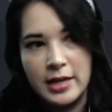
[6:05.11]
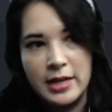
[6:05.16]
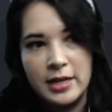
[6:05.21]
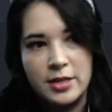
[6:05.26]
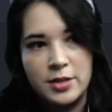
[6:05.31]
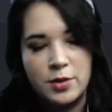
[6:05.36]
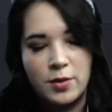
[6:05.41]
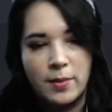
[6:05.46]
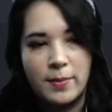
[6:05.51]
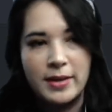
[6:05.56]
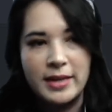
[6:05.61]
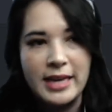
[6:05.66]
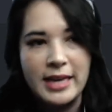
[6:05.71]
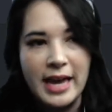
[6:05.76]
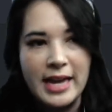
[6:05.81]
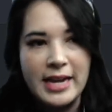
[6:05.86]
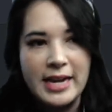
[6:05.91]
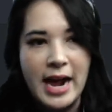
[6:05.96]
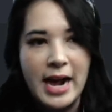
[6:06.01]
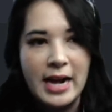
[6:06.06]
So I'm
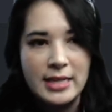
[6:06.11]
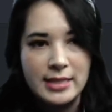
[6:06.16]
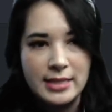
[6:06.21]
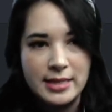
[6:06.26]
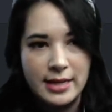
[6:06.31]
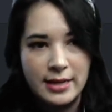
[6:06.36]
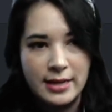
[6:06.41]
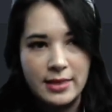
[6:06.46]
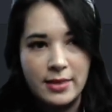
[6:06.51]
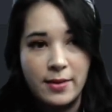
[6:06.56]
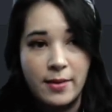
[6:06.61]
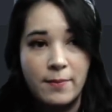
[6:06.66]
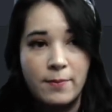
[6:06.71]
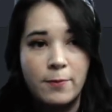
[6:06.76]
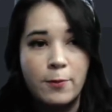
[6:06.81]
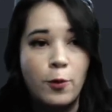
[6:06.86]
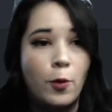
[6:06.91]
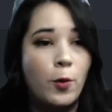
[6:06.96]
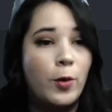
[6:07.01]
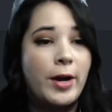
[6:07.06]
again asking them
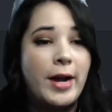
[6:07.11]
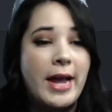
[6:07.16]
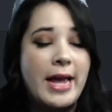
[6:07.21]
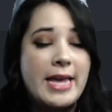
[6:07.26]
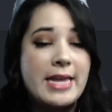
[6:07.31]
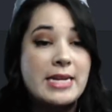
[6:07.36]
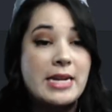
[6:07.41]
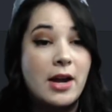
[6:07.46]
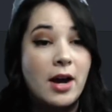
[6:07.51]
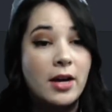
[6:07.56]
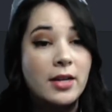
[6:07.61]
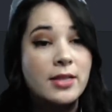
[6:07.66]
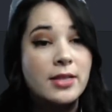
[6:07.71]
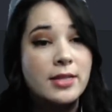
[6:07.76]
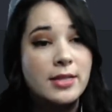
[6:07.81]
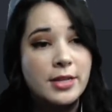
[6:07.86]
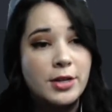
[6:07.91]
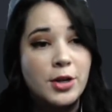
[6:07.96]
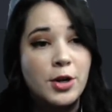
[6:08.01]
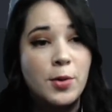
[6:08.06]
for a
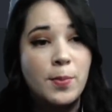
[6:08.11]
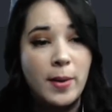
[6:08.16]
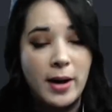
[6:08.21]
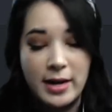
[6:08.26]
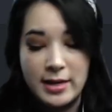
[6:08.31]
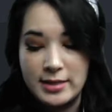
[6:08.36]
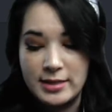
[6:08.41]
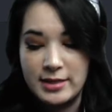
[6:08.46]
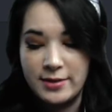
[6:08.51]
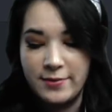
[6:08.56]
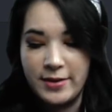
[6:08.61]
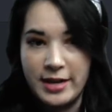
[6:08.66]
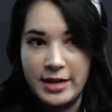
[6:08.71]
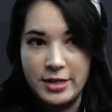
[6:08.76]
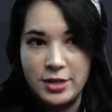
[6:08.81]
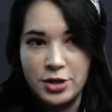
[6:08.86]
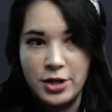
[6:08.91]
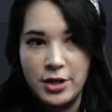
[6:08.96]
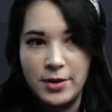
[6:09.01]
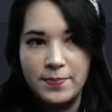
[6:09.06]
non-zero positive
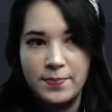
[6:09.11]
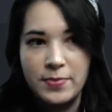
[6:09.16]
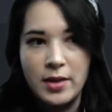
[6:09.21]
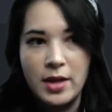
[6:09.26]
integer.